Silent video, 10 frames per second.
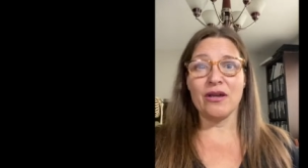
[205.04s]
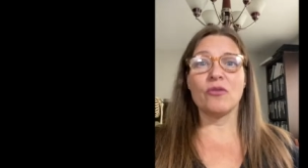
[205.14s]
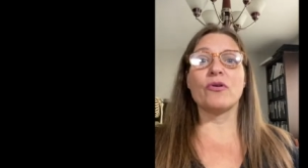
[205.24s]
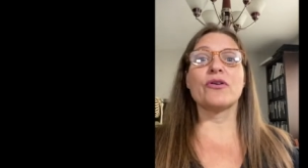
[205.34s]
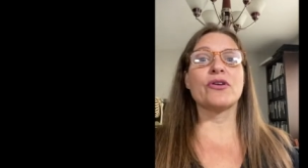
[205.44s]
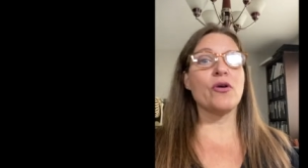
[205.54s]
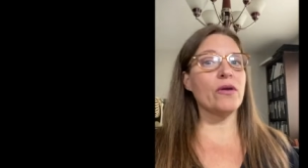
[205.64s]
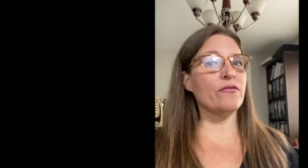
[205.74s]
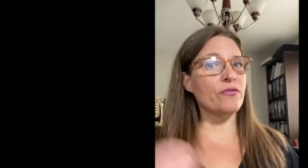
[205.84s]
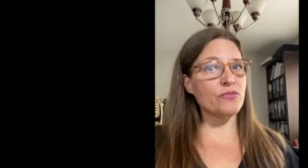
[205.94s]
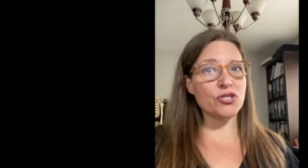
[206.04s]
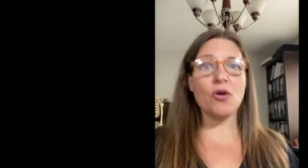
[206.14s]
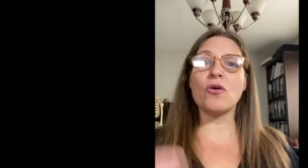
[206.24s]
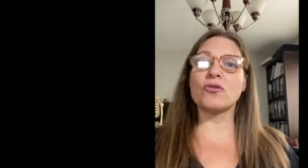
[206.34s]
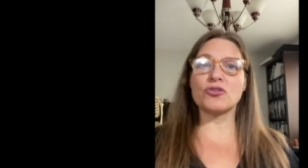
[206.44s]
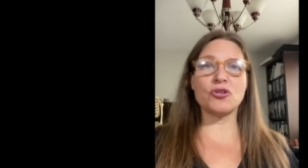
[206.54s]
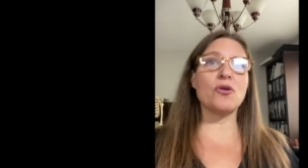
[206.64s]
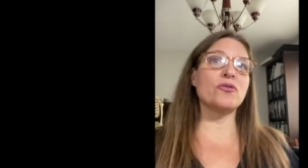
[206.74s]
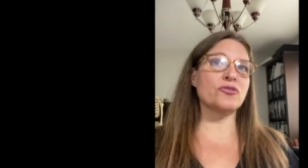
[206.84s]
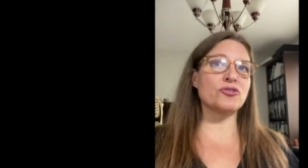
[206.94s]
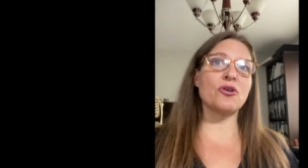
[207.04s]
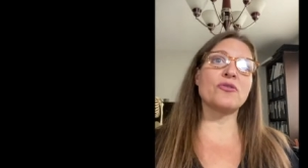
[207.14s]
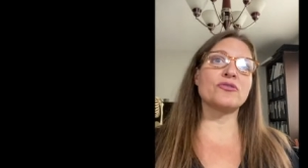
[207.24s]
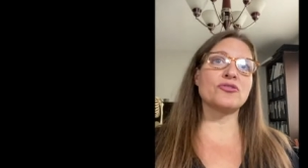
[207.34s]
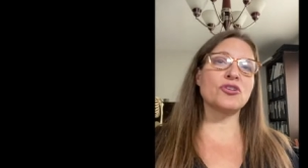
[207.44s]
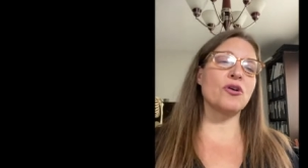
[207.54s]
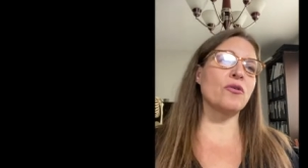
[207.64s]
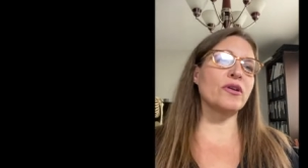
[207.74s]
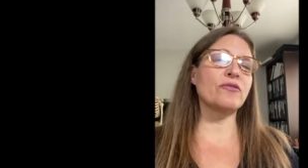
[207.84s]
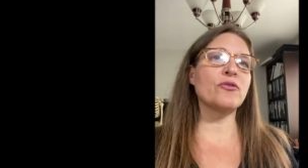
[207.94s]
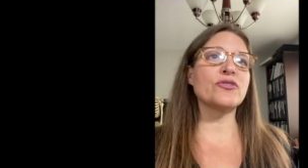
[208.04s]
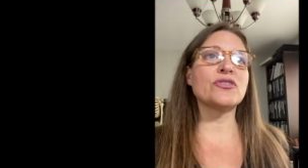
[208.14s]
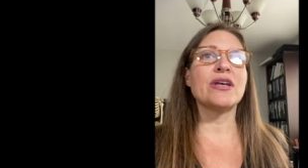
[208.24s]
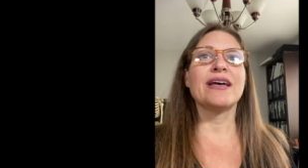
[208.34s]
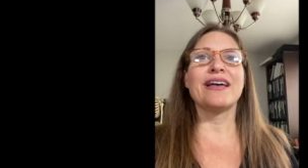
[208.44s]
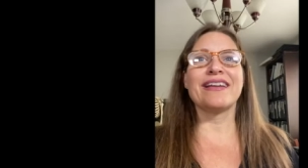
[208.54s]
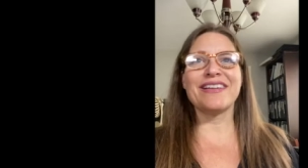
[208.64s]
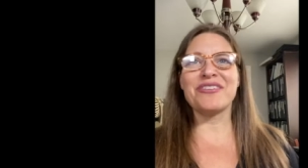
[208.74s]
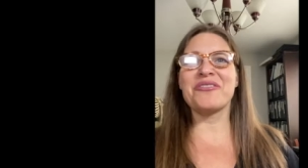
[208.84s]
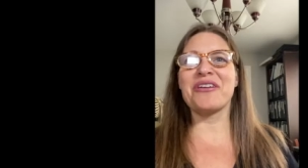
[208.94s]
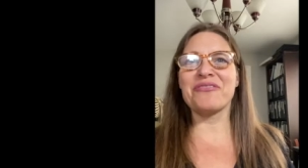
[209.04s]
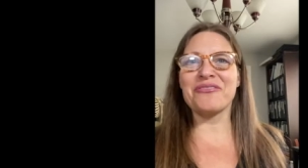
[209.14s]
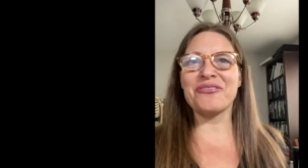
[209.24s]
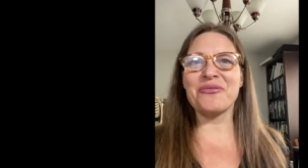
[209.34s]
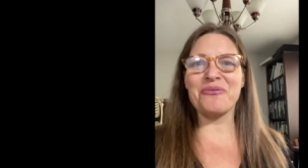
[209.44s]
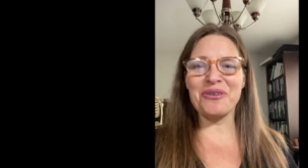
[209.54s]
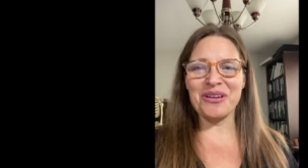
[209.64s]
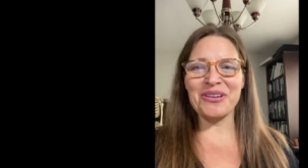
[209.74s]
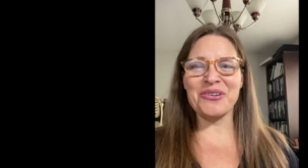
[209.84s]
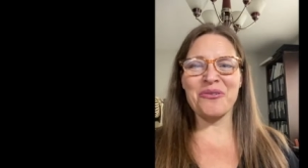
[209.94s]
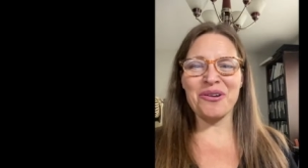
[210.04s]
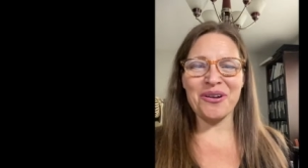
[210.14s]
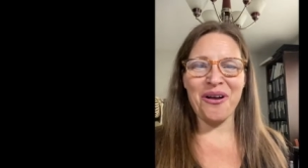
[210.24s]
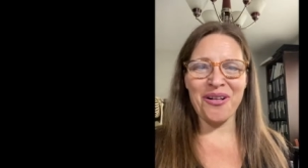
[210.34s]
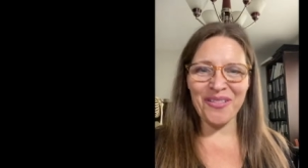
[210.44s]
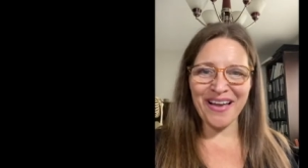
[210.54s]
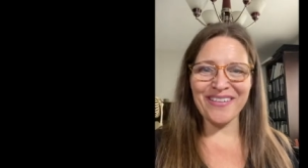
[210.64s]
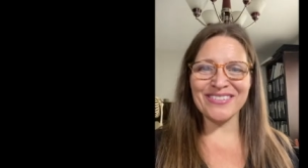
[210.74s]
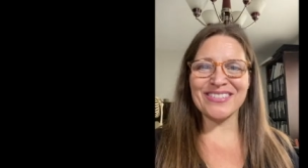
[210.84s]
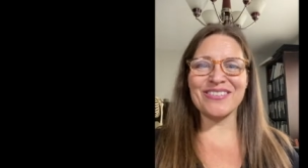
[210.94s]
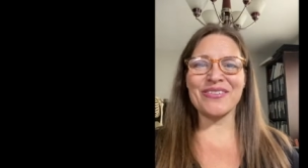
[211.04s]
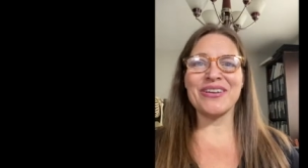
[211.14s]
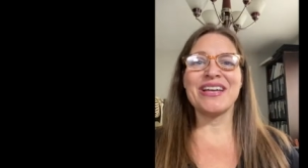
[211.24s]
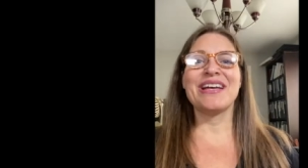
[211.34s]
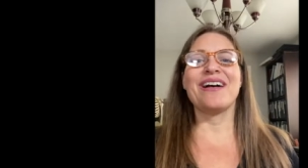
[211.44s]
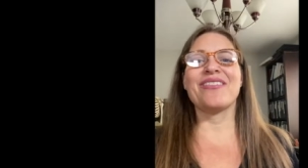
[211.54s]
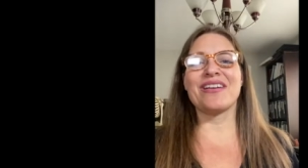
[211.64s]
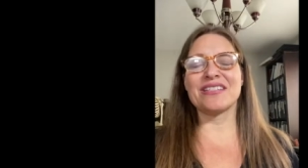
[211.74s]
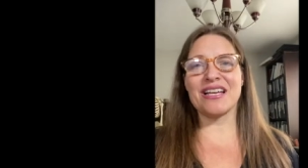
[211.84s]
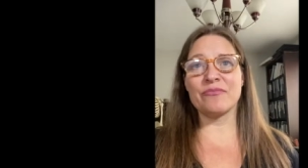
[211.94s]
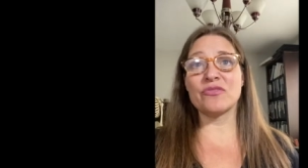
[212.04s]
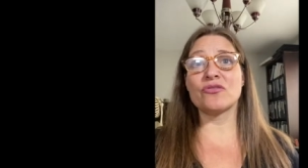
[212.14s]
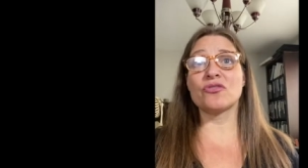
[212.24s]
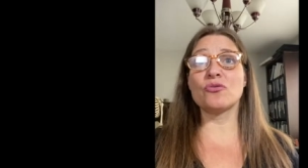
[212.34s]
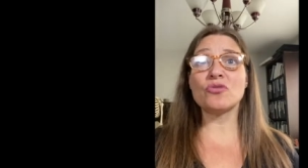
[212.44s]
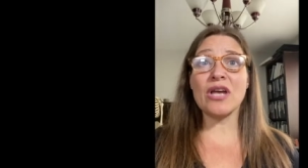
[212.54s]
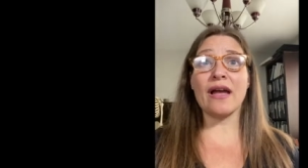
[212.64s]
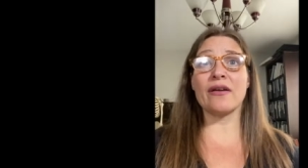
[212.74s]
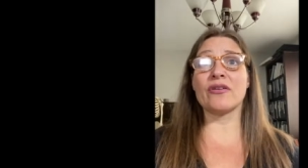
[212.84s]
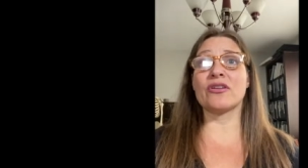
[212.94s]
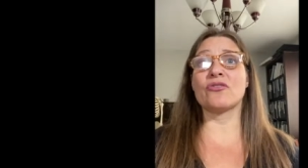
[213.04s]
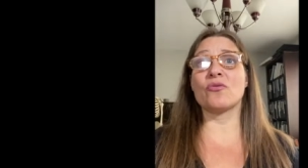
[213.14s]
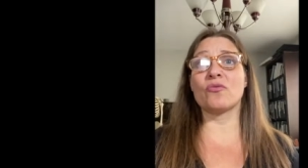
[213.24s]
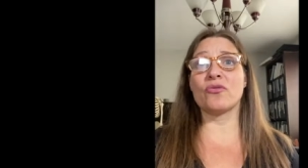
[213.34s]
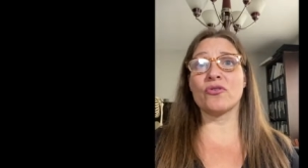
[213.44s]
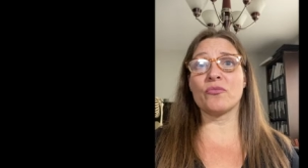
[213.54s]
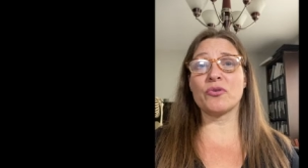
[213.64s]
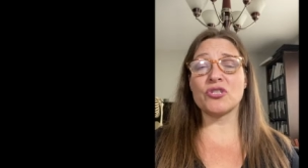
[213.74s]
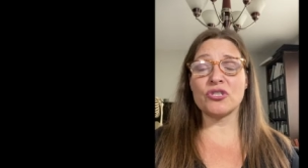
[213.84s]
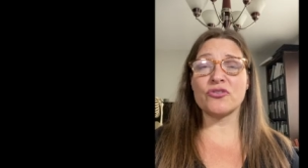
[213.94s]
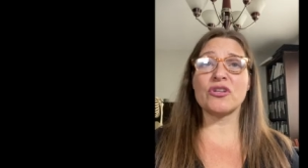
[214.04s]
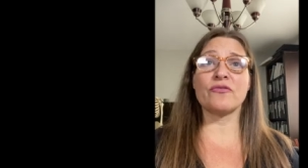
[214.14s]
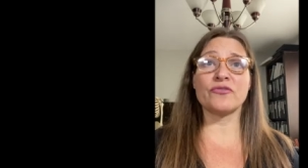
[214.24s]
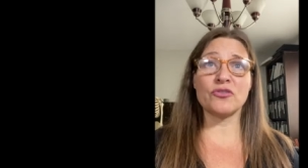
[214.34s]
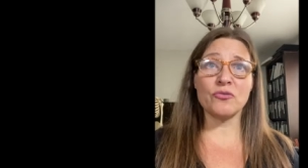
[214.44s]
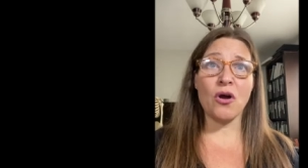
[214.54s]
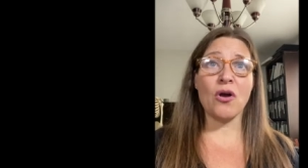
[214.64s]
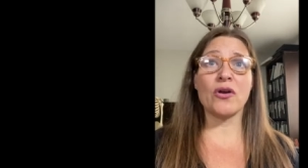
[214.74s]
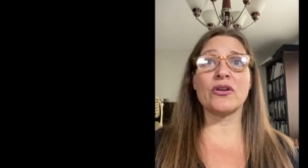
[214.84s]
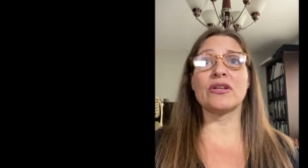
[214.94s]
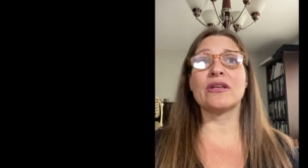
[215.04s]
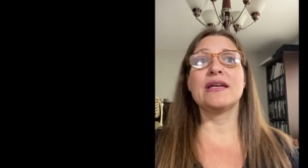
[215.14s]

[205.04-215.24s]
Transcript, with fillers: where you're going from show to show to show to show. And of course, again, you're grateful for the work and you don't want to call out. So a lot of times you're too tired and you're, you're pushing yourself too hard and